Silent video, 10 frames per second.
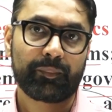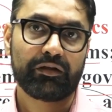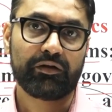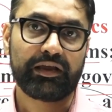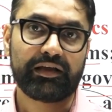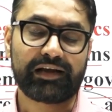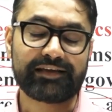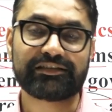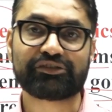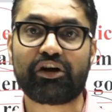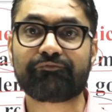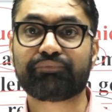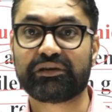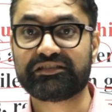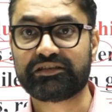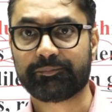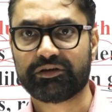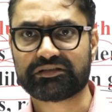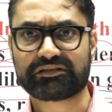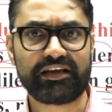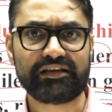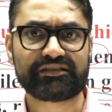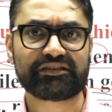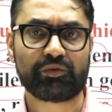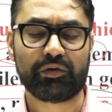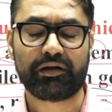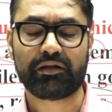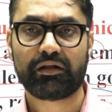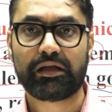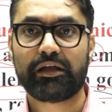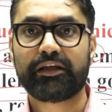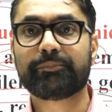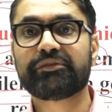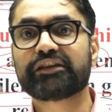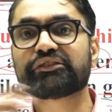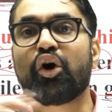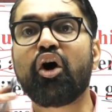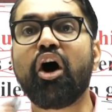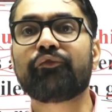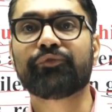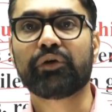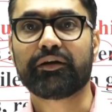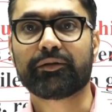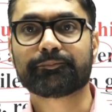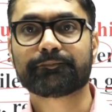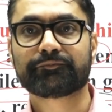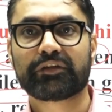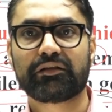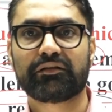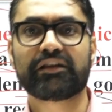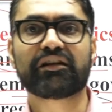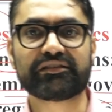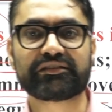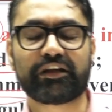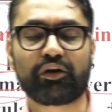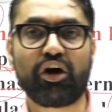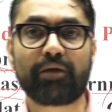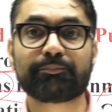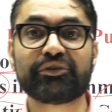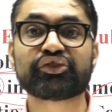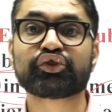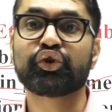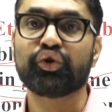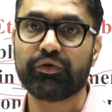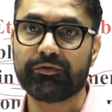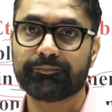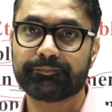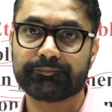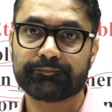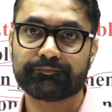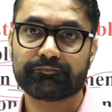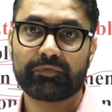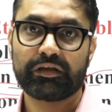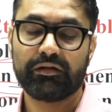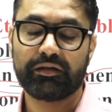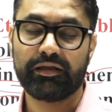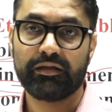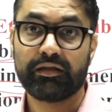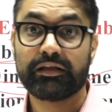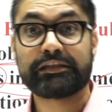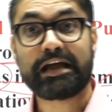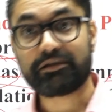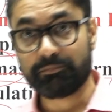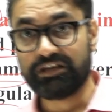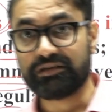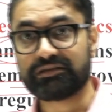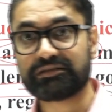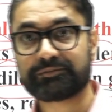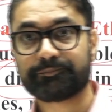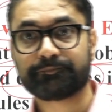okay, crisis of principles, any such a word, if there is a of word, then consider of means good. Okay, that means